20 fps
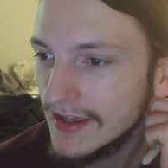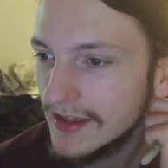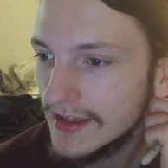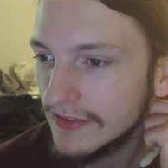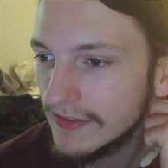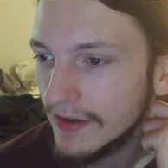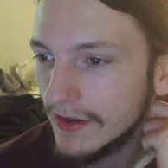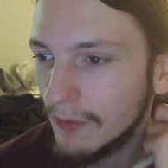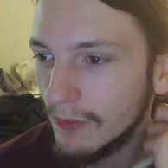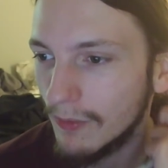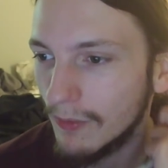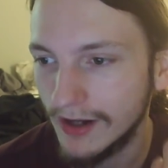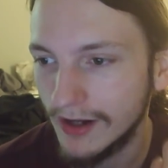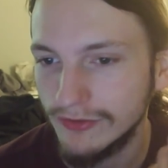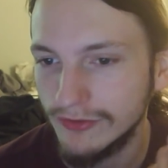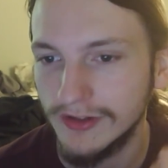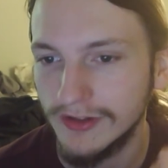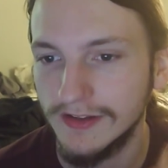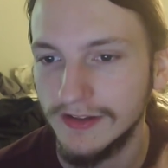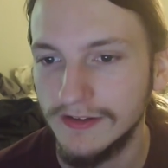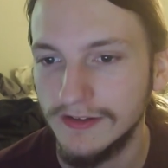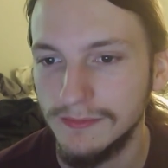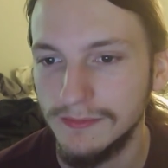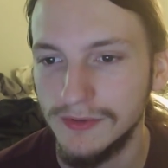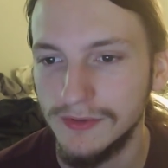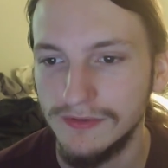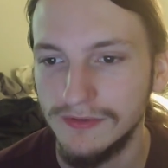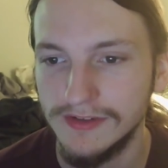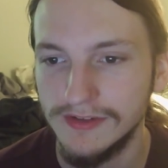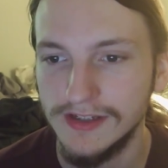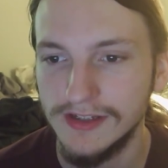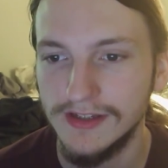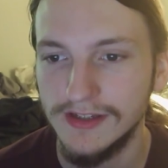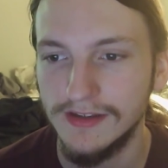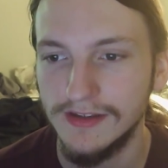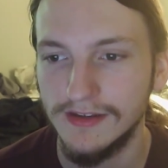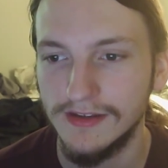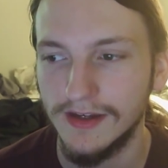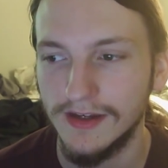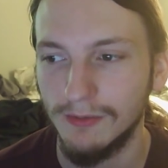that watching this movie,
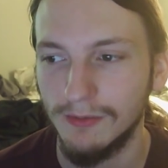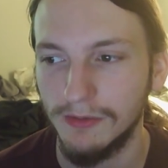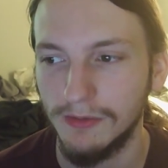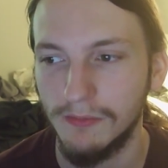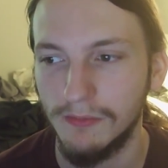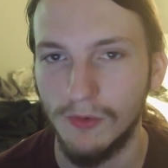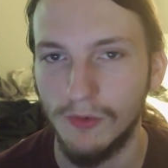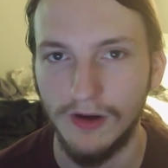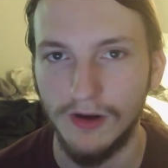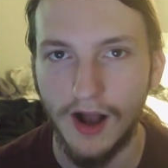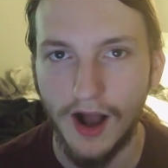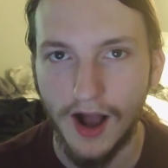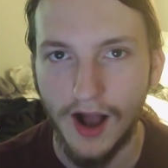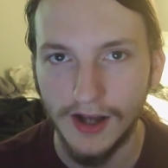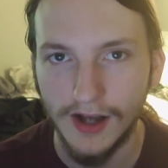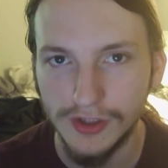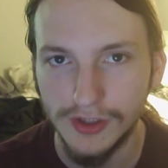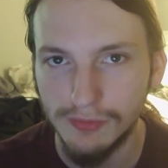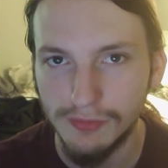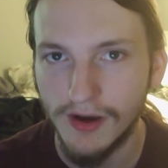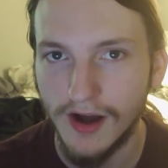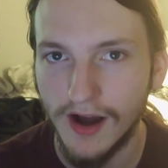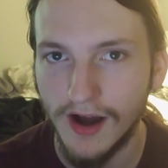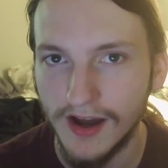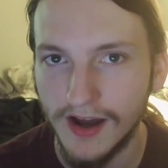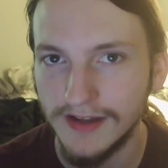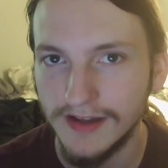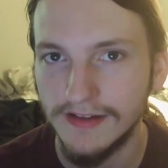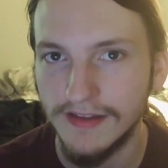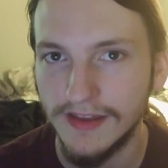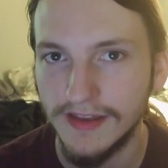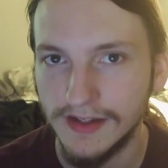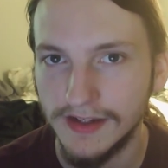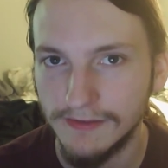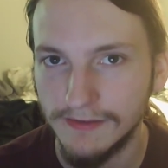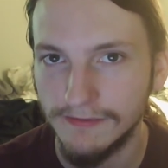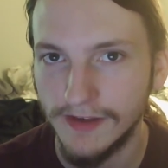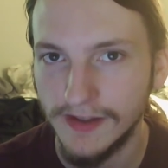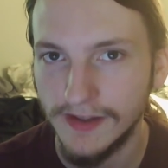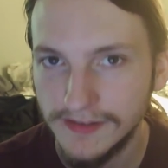they were more occupied than
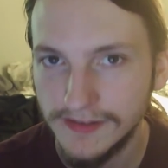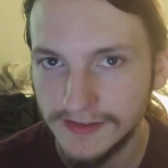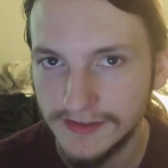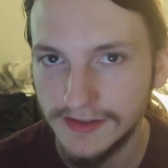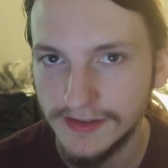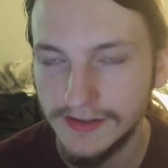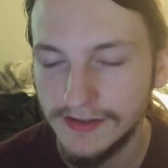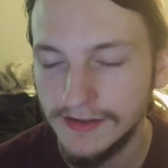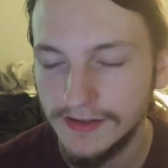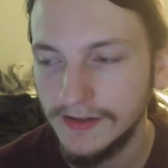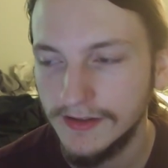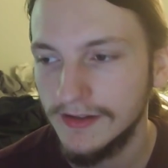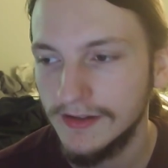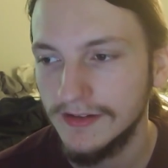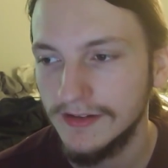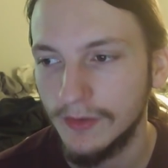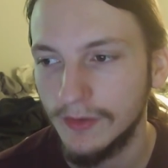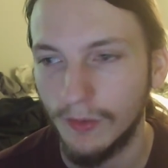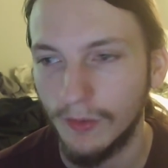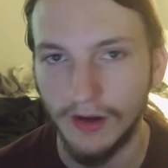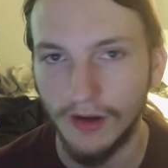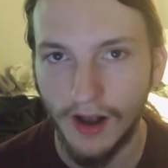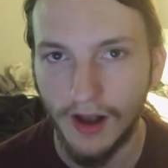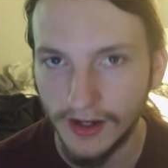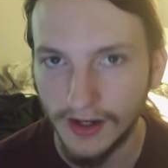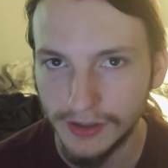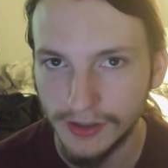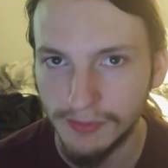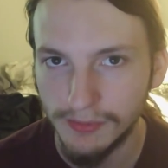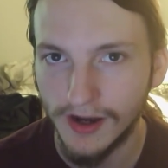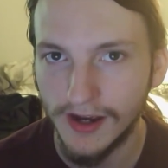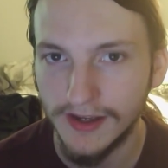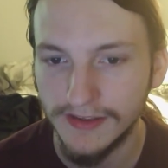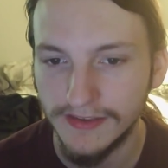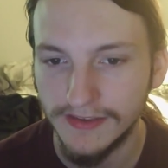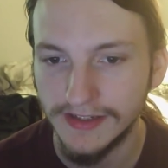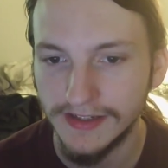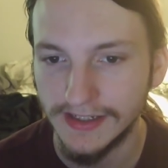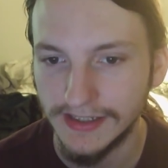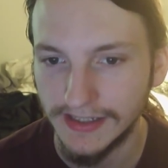invested, or occupied
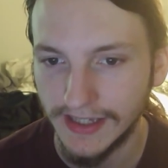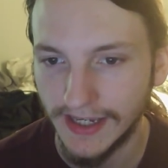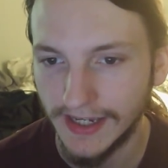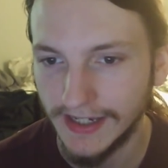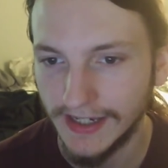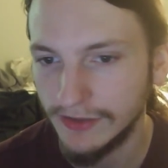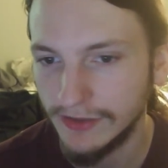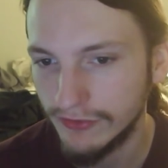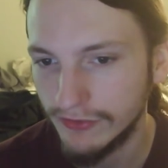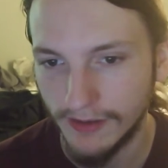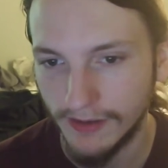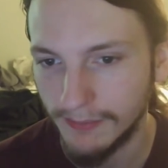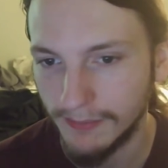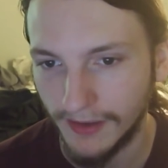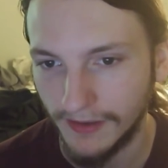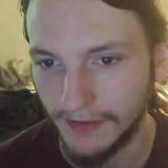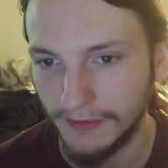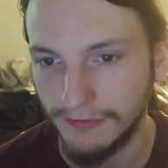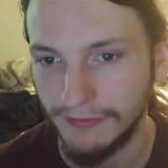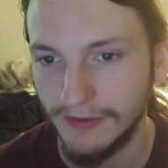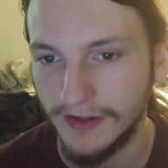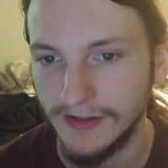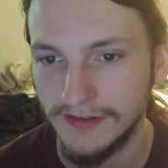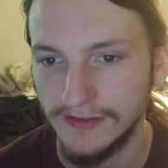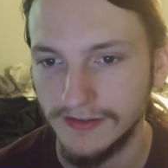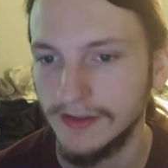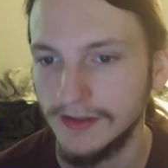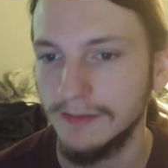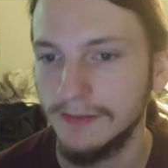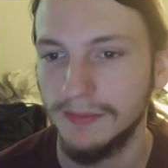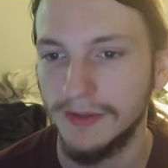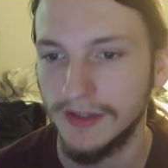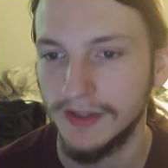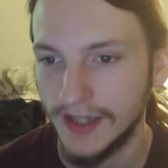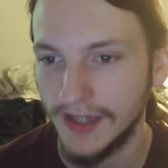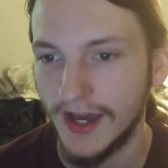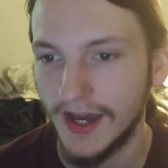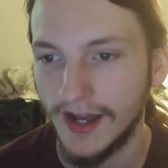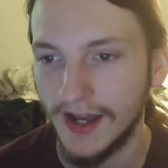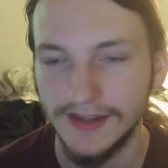than engaged, I'm paraphrasing, but
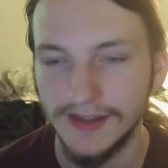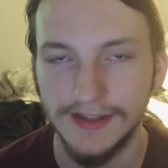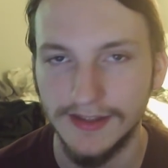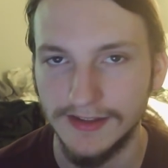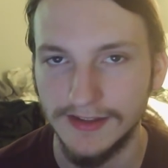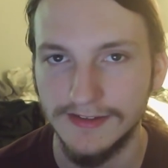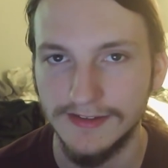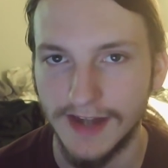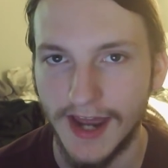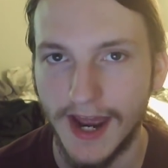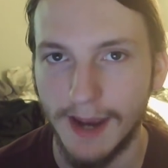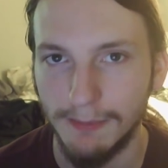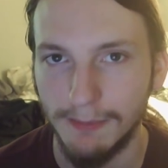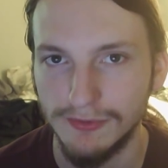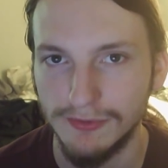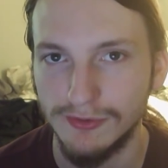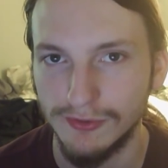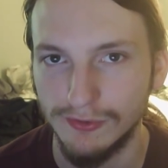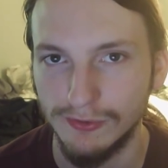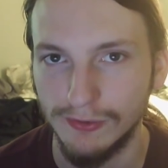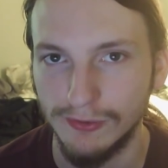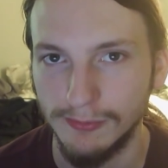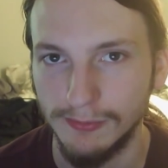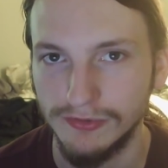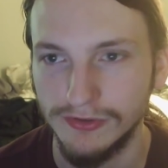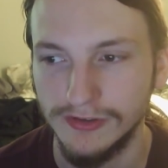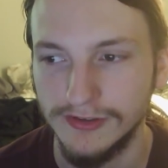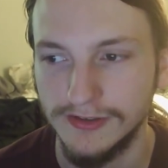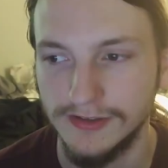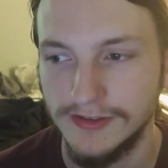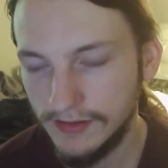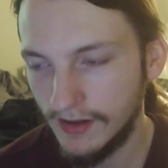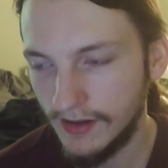yeah, I think that's an apt description.